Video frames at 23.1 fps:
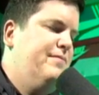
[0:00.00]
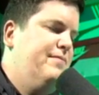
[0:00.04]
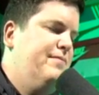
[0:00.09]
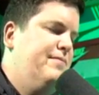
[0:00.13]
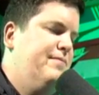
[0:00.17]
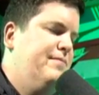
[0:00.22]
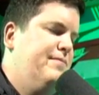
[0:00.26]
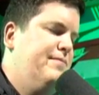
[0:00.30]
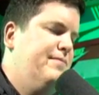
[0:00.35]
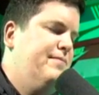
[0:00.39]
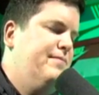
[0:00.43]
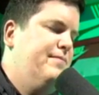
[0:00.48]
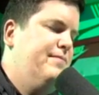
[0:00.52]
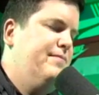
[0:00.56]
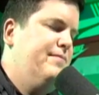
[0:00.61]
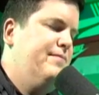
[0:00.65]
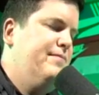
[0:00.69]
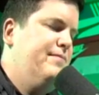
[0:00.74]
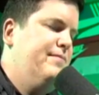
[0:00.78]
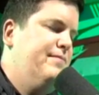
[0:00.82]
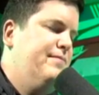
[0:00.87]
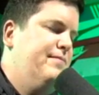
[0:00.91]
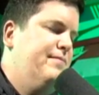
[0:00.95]

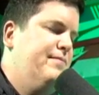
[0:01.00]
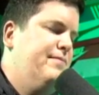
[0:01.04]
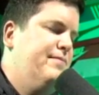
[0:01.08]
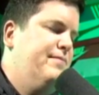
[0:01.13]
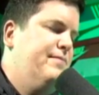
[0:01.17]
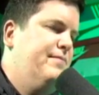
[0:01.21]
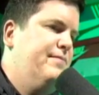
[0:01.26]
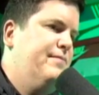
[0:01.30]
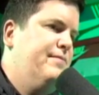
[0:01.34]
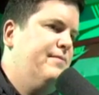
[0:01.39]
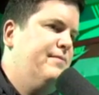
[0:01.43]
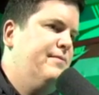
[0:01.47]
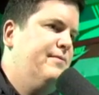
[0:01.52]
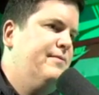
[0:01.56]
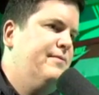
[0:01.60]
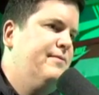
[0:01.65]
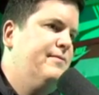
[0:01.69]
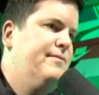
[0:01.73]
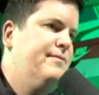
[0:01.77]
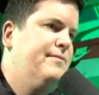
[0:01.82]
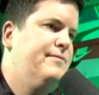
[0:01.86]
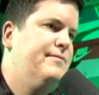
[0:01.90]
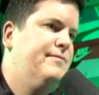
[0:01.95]

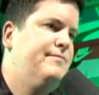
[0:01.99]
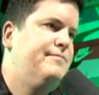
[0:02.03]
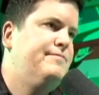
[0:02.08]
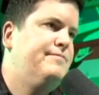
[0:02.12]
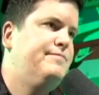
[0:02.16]
(not speaking)